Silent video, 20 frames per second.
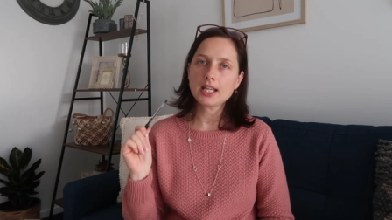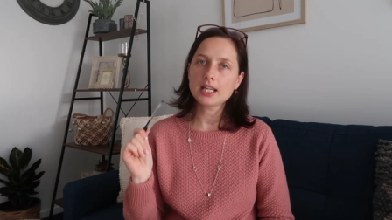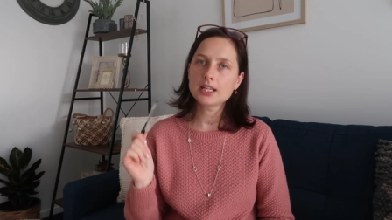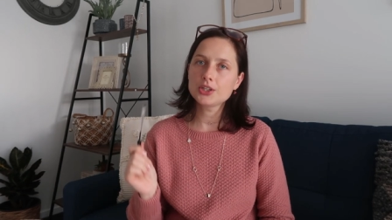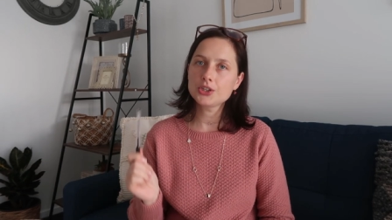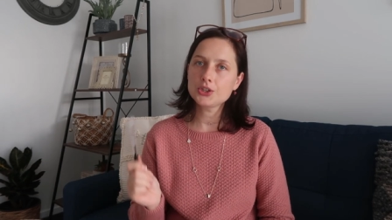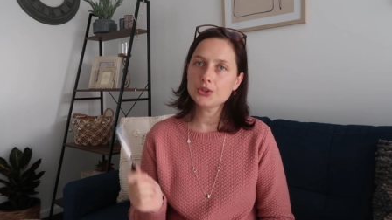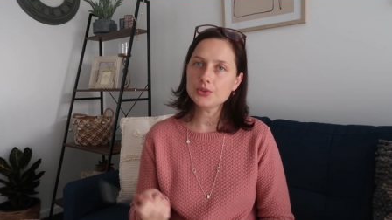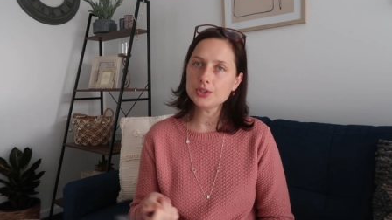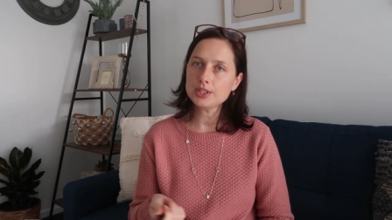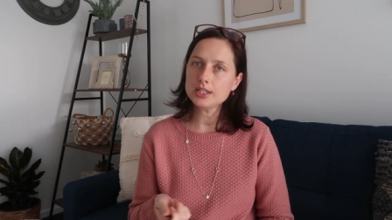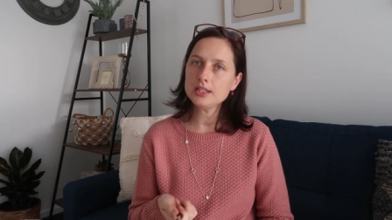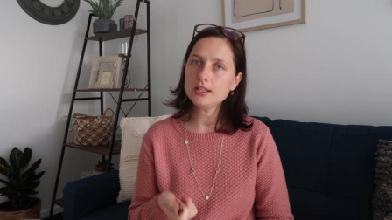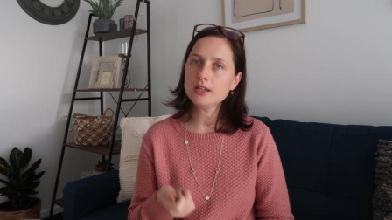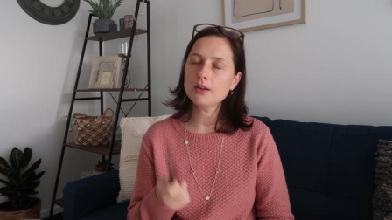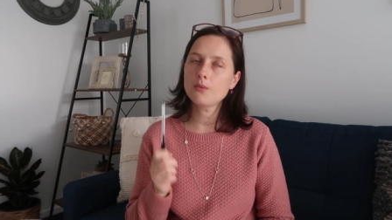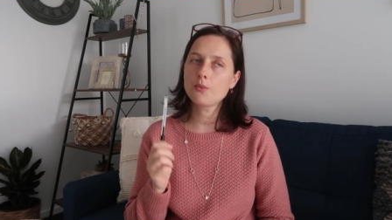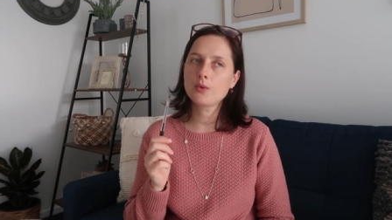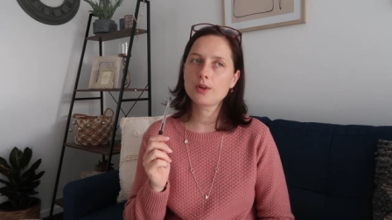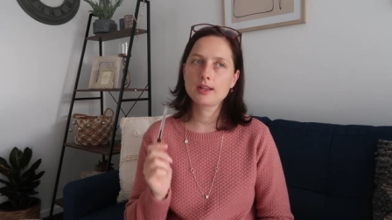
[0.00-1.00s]

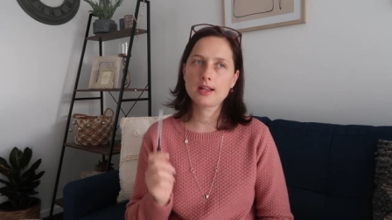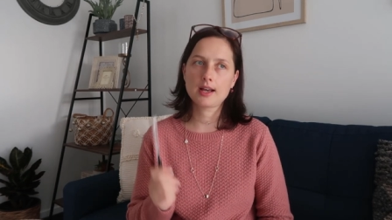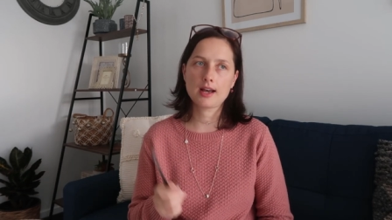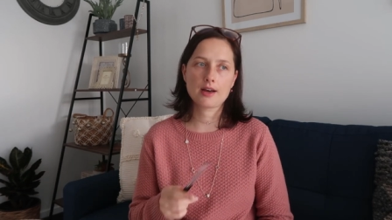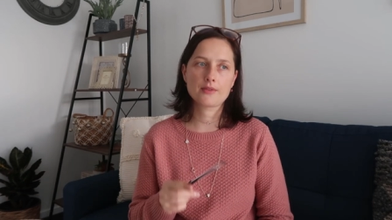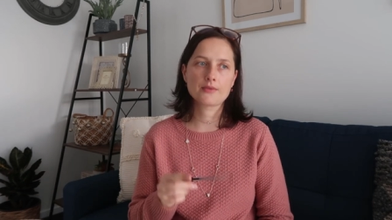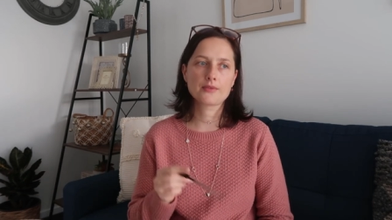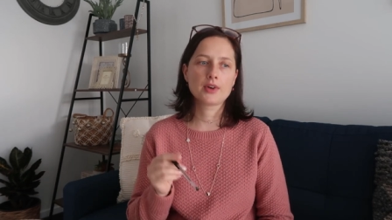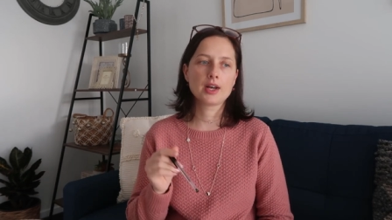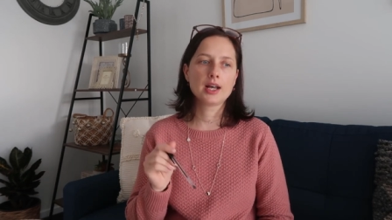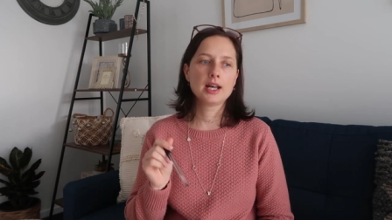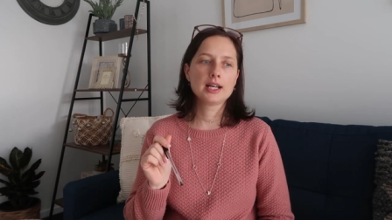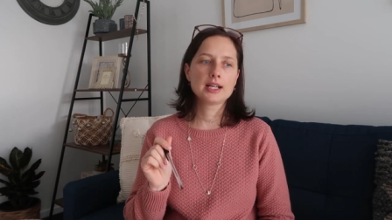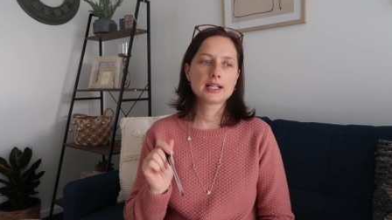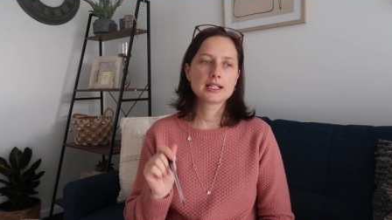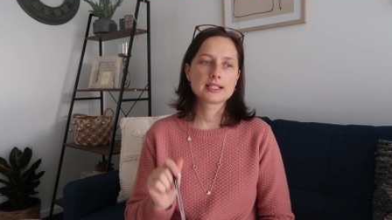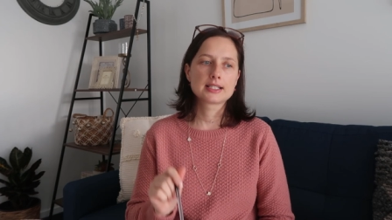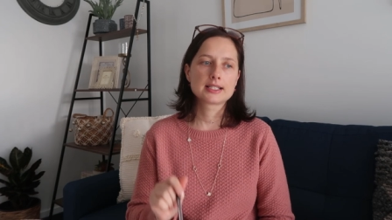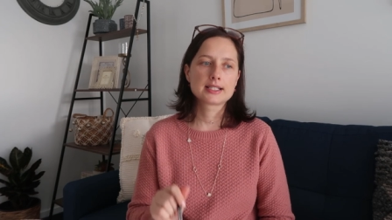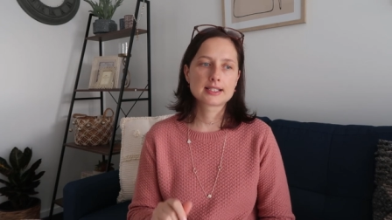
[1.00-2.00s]
uni will have
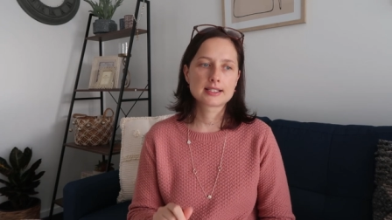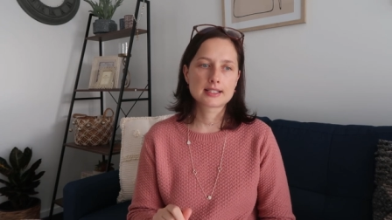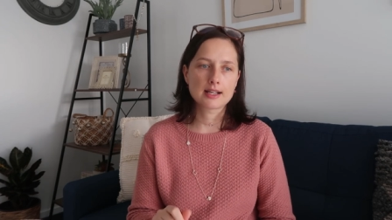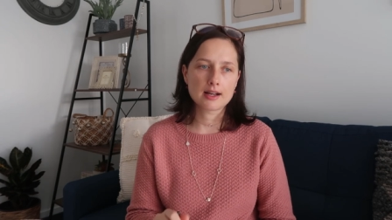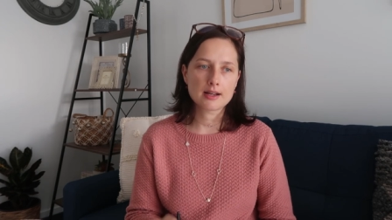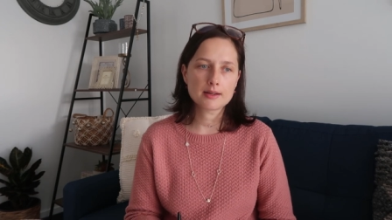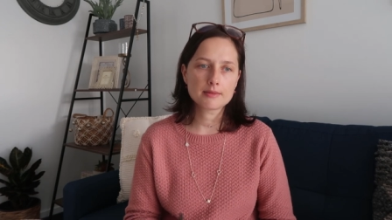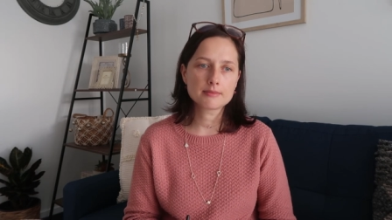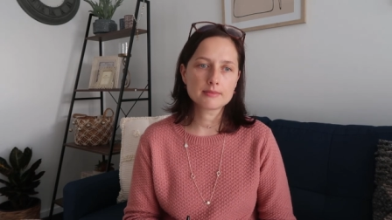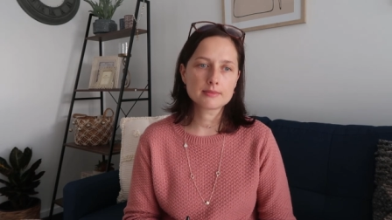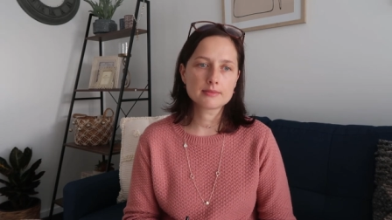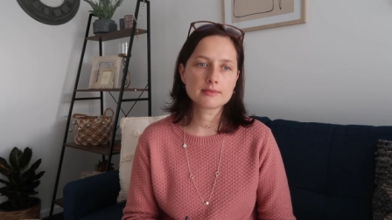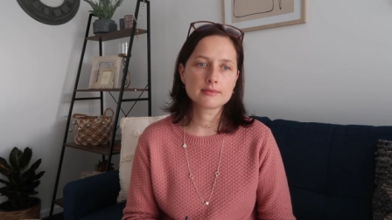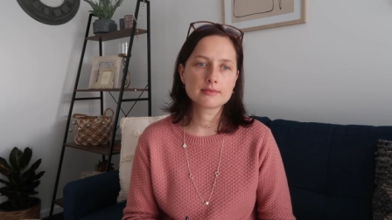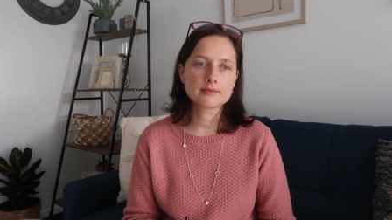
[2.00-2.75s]
some